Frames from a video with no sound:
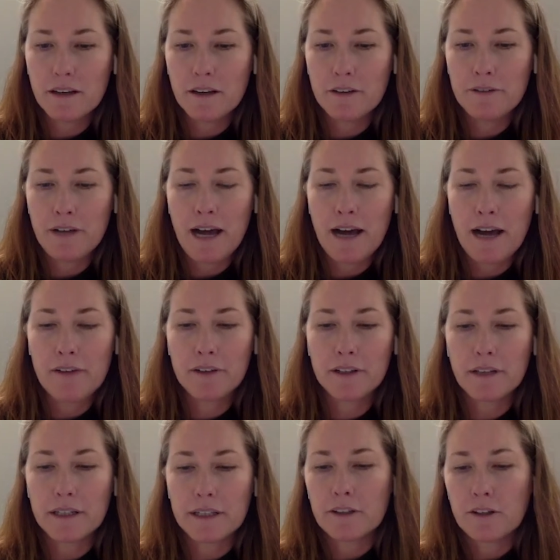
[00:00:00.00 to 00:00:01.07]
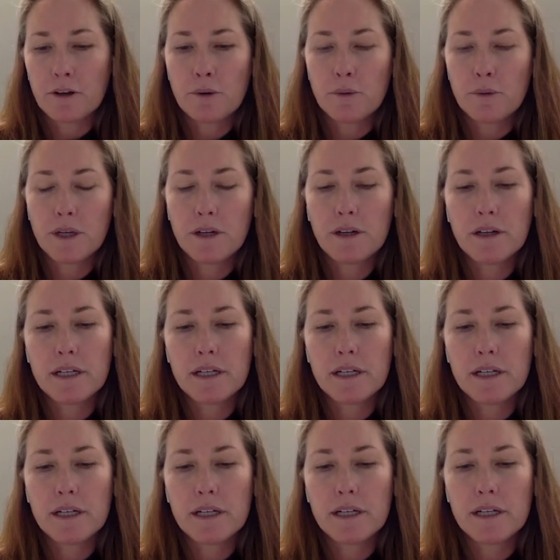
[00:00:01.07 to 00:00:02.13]
is kind of opposite of
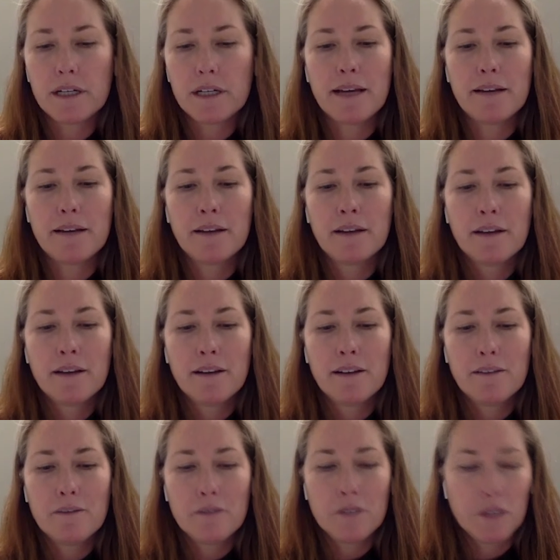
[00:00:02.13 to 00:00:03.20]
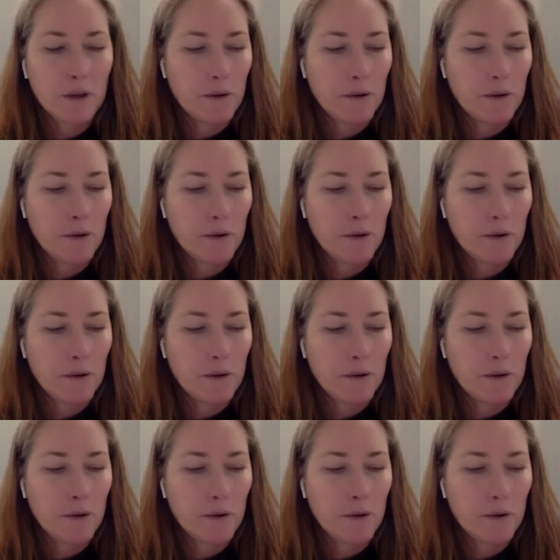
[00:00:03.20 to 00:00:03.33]
having like a career, is that,